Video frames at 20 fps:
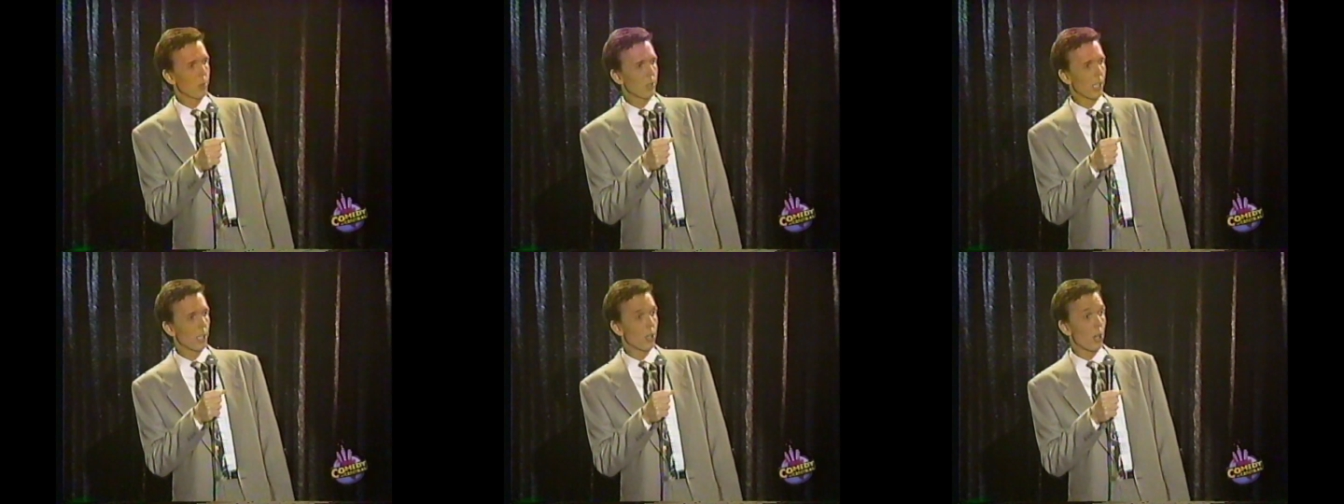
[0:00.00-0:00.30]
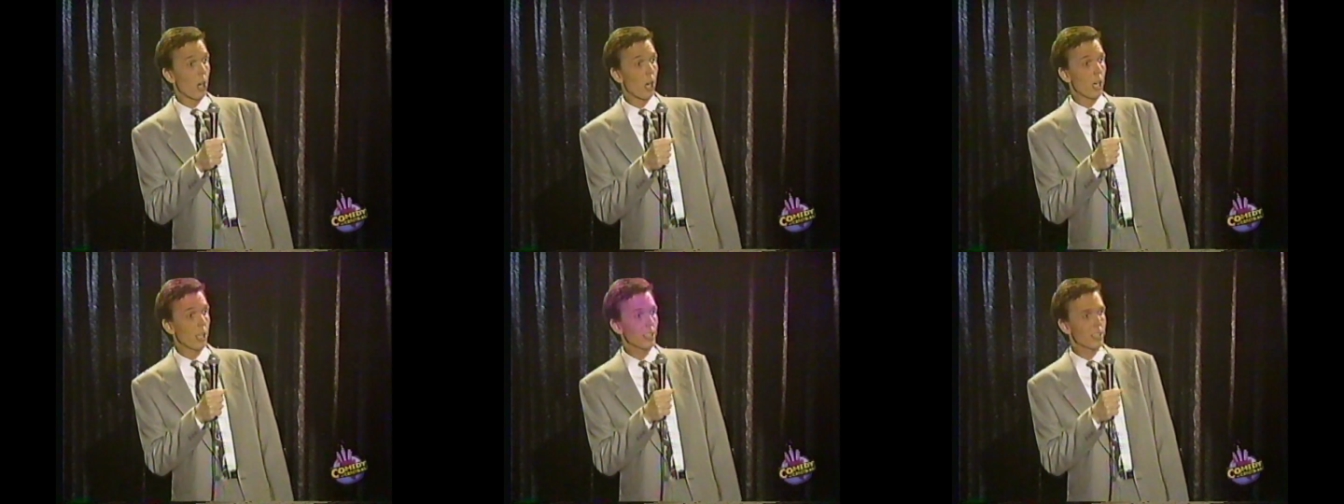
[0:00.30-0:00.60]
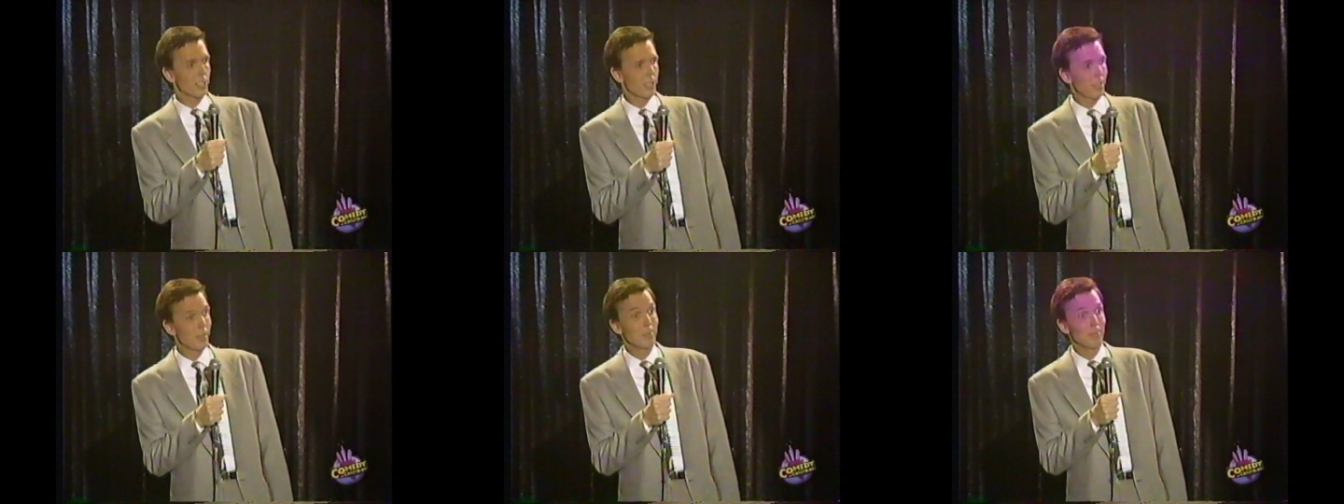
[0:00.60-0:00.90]
with the
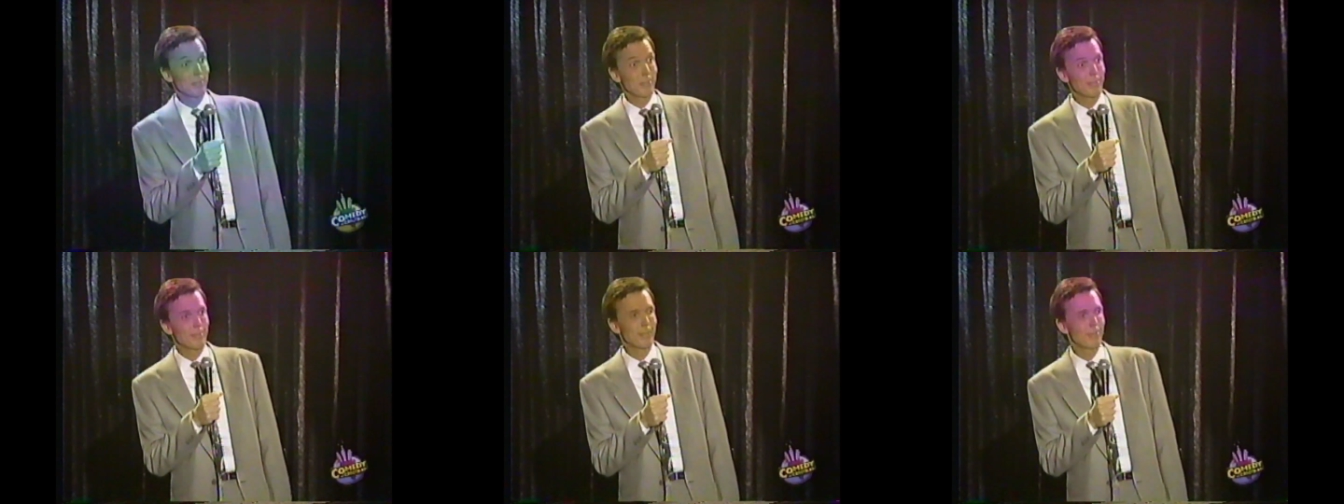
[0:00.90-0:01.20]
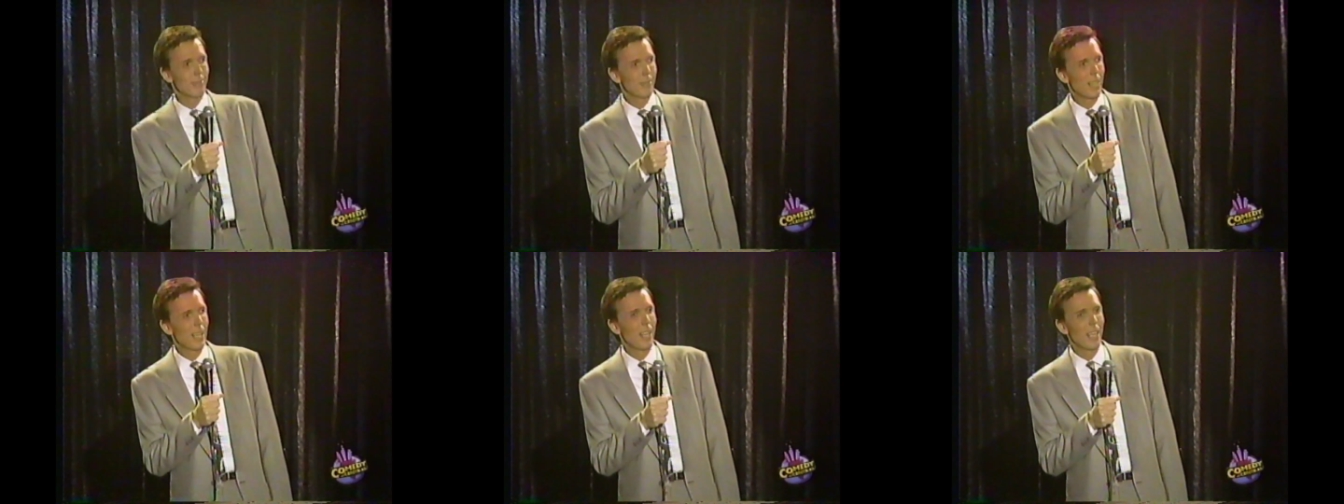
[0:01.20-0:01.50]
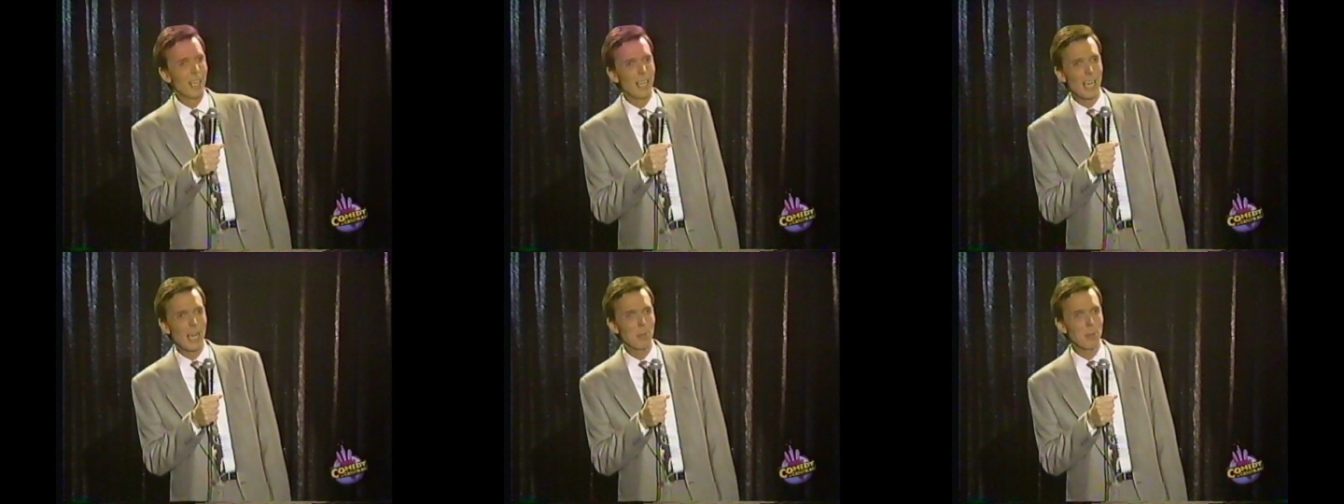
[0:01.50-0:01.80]
dogs?
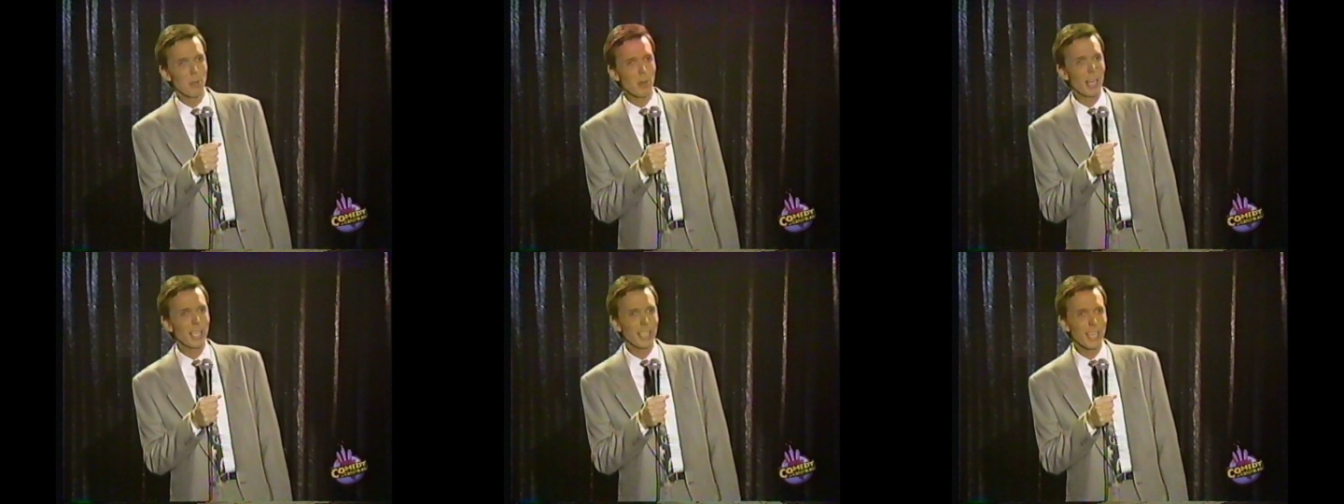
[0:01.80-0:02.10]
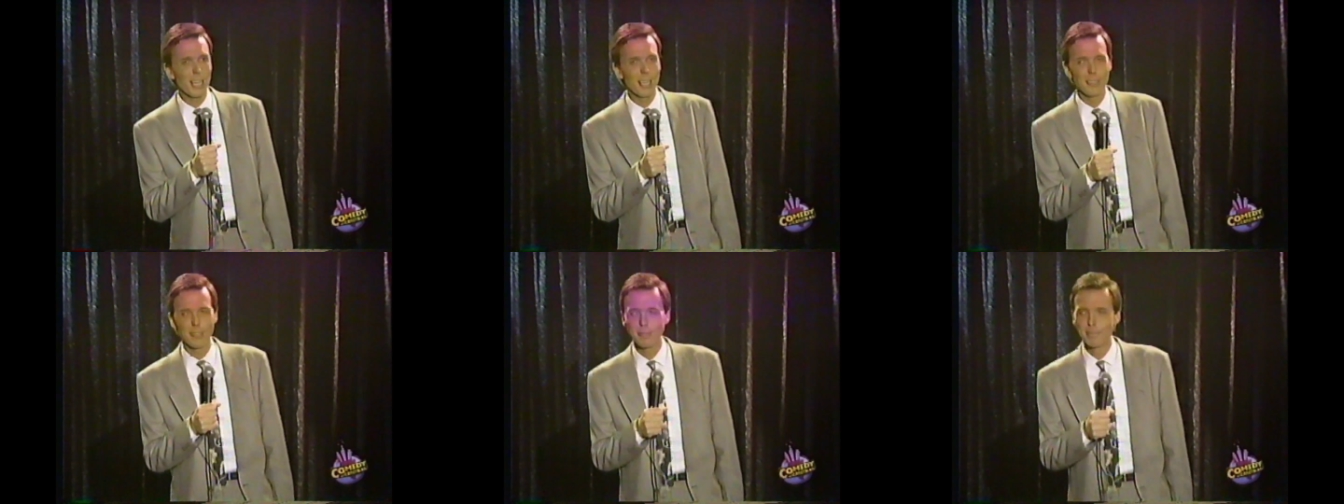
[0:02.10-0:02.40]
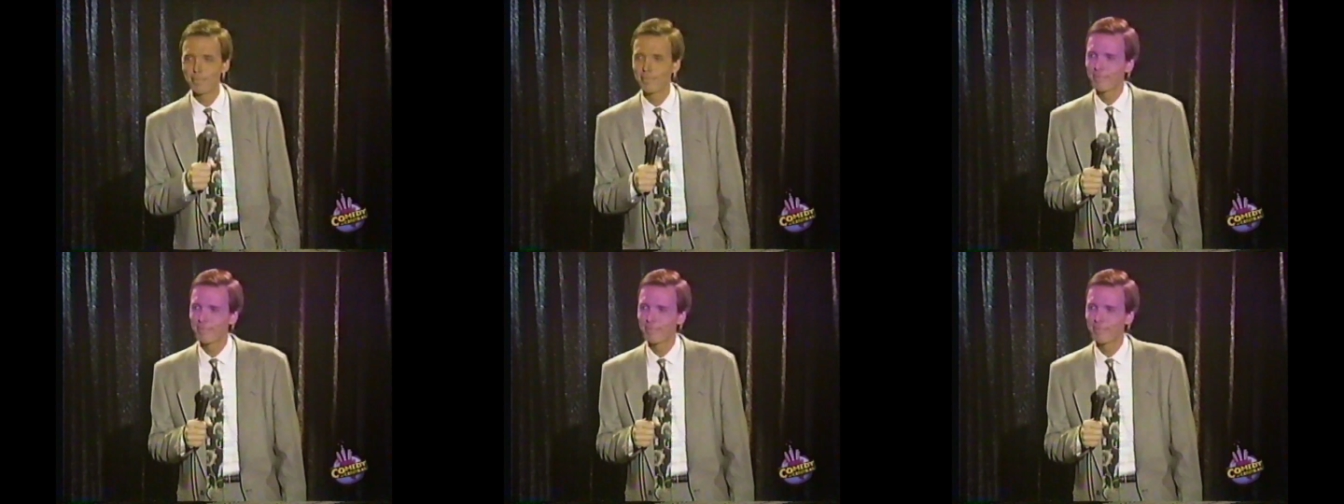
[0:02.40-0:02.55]
I'll be right down.